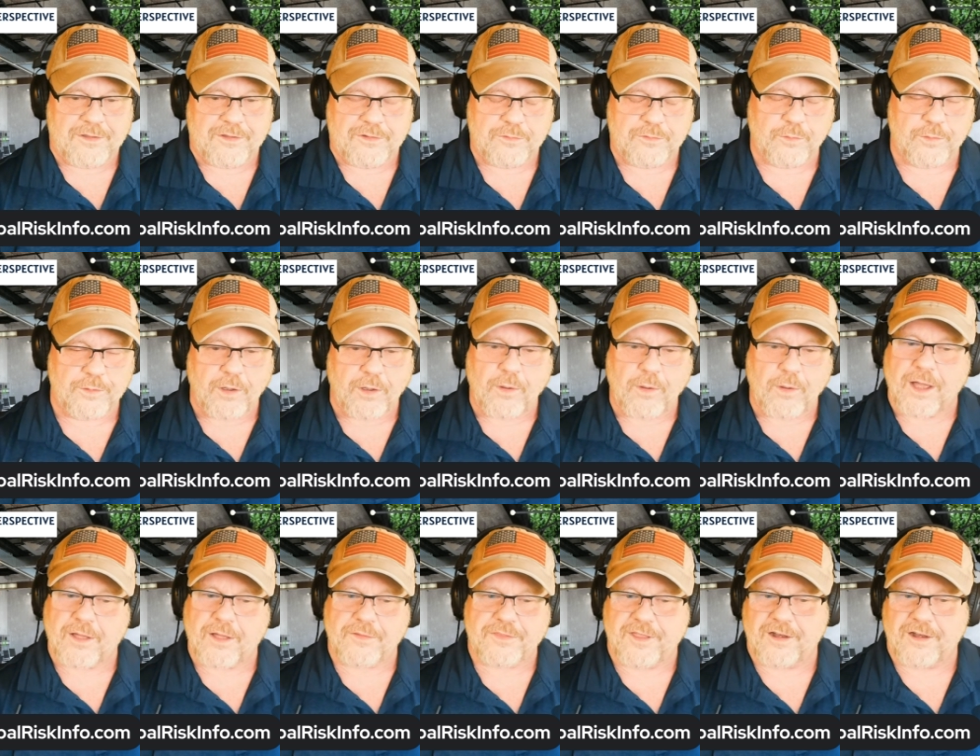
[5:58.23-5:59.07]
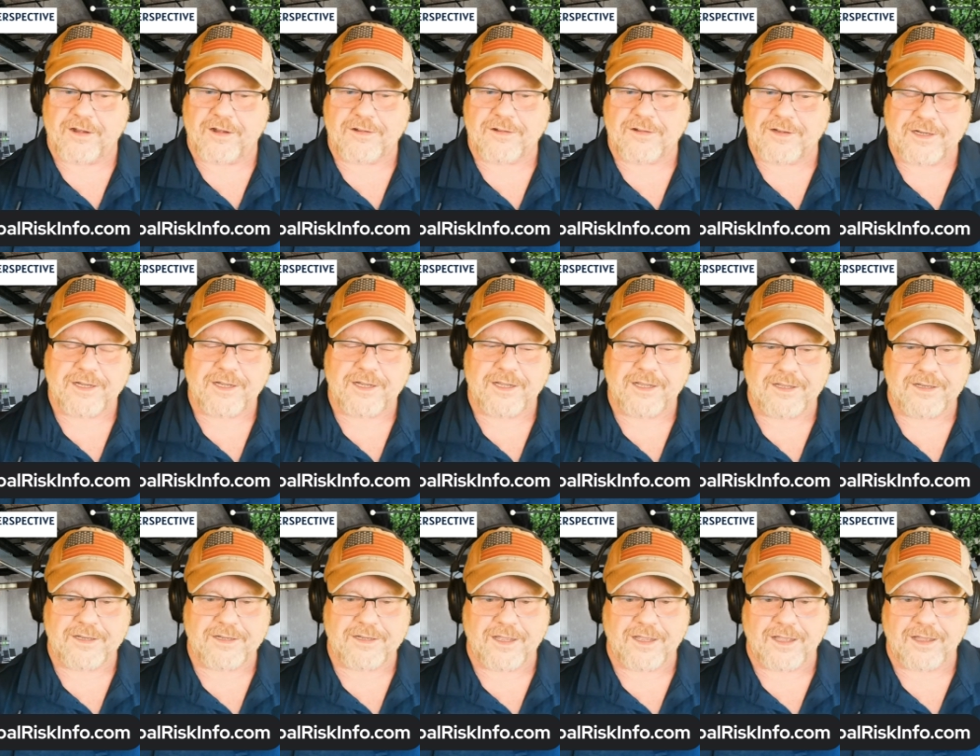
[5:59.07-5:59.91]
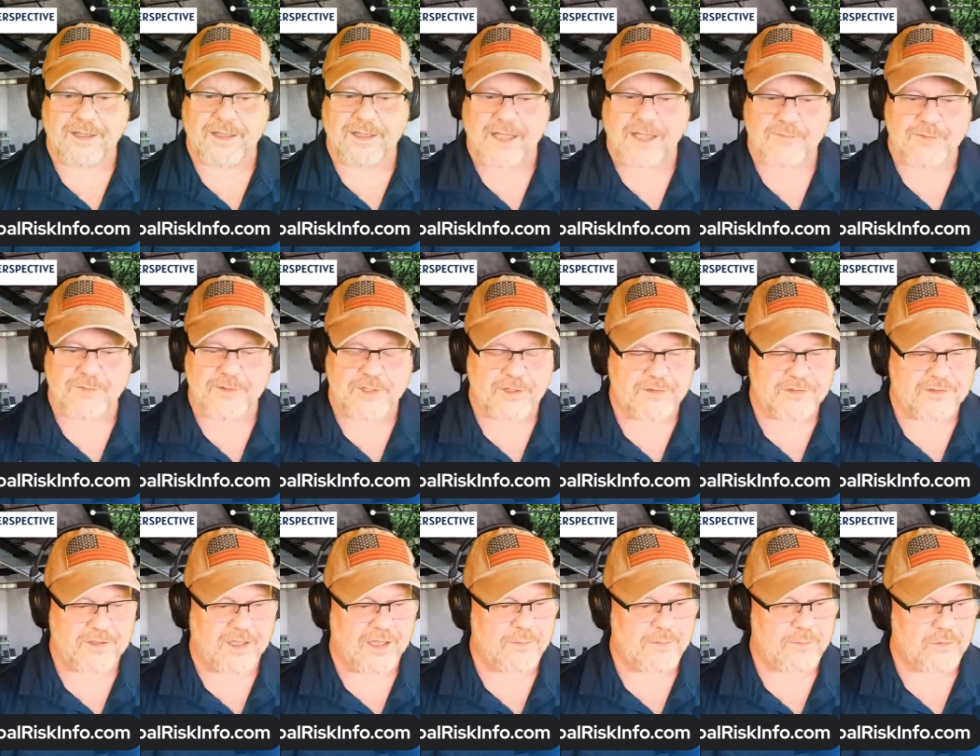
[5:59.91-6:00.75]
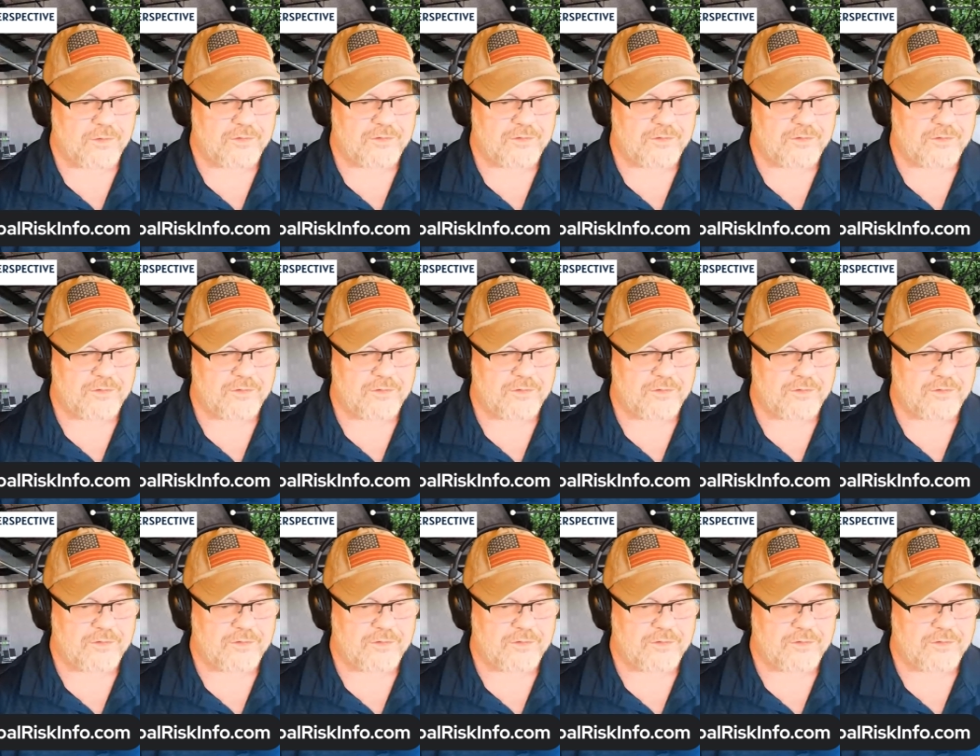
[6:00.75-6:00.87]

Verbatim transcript: So we go out there and uh, having a good time.